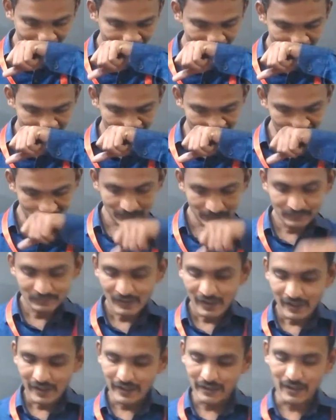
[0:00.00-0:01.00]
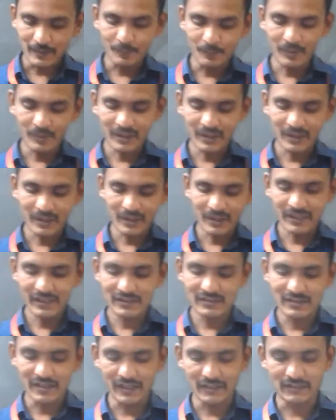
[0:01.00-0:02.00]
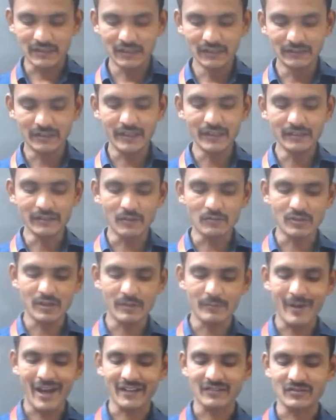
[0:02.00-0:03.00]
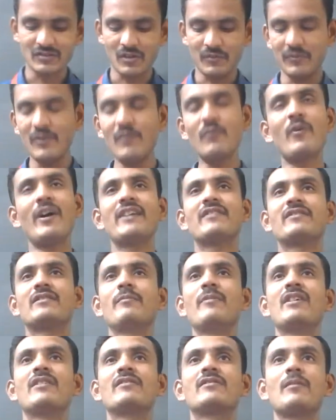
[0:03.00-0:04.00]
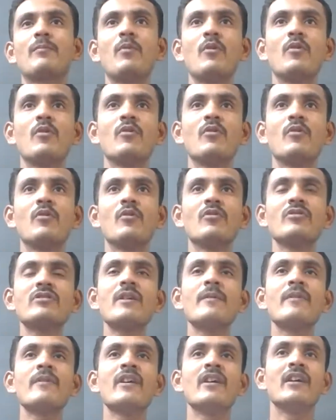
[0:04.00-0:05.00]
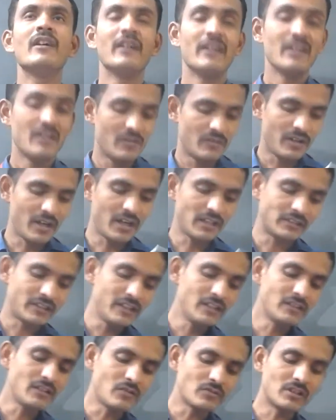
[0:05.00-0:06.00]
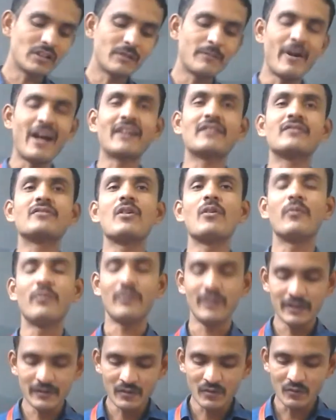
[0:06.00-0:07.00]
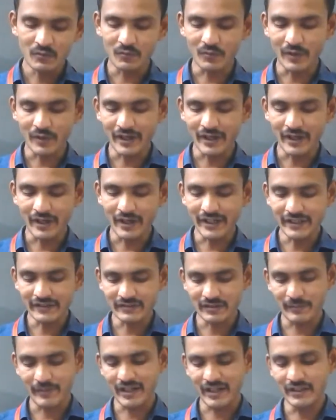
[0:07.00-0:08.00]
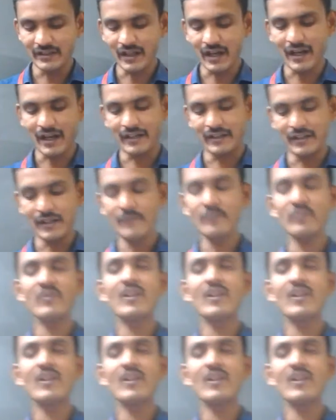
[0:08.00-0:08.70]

will recall. A company sells 3,000 bags of white cement. Suppose 3,000 bags of white cement and